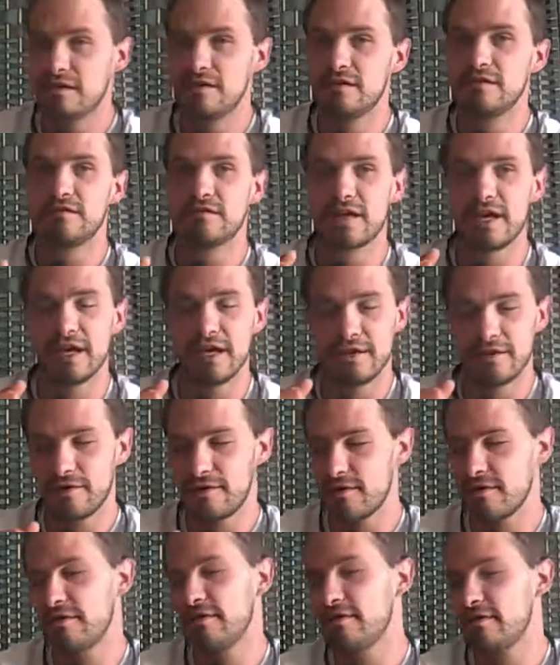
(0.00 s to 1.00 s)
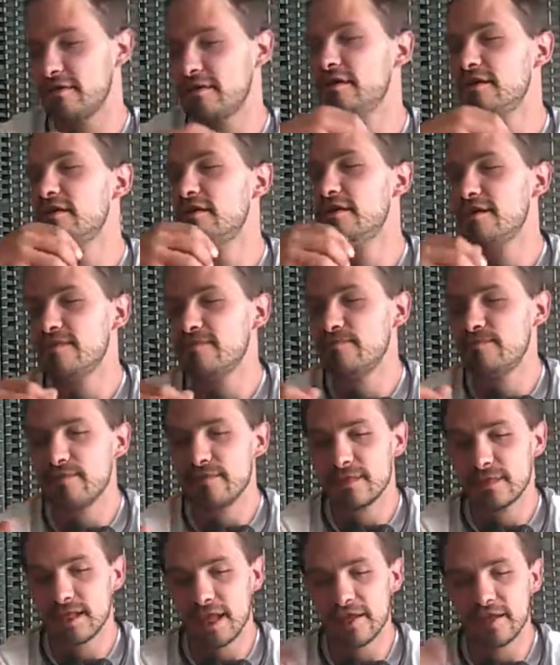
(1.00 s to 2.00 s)
right?
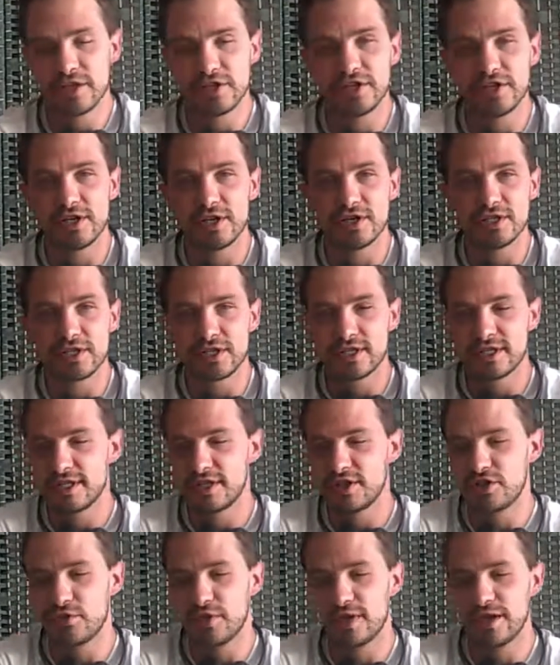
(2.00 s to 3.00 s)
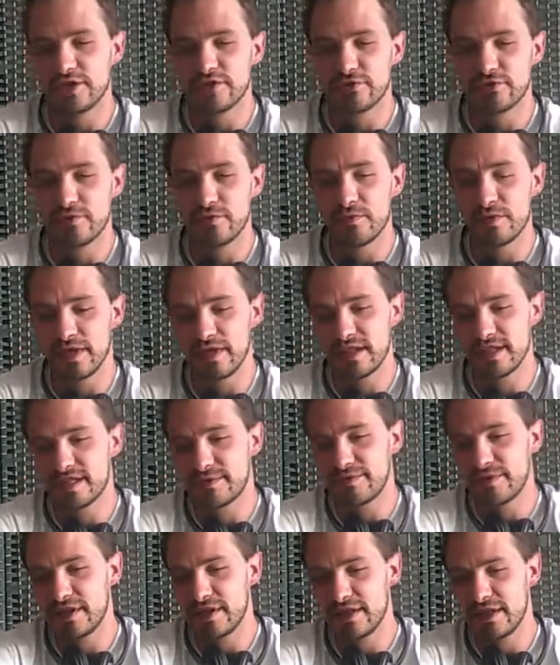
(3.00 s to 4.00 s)
And then she goes to the situation room. They then
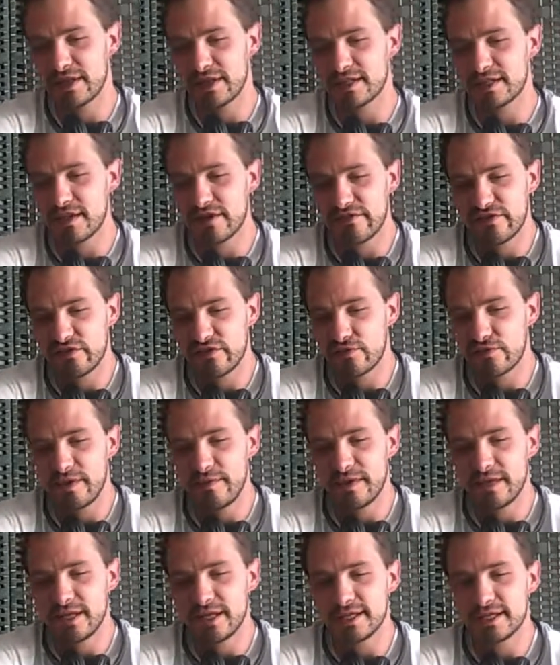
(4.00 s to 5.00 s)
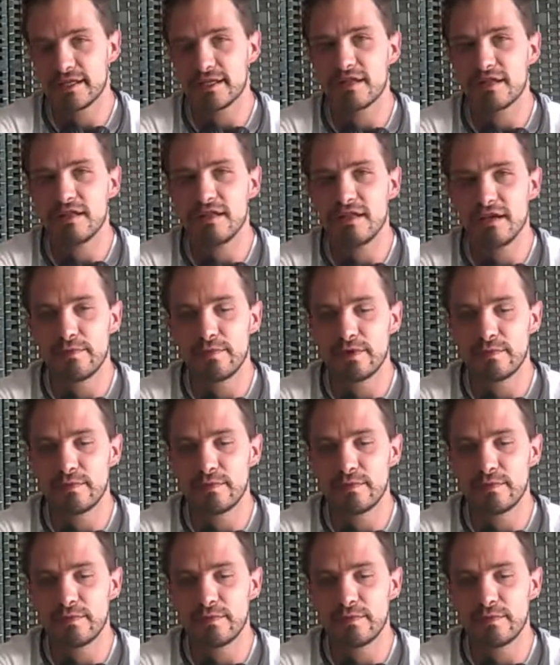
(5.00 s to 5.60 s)
spend the next, 3 minutes of the clip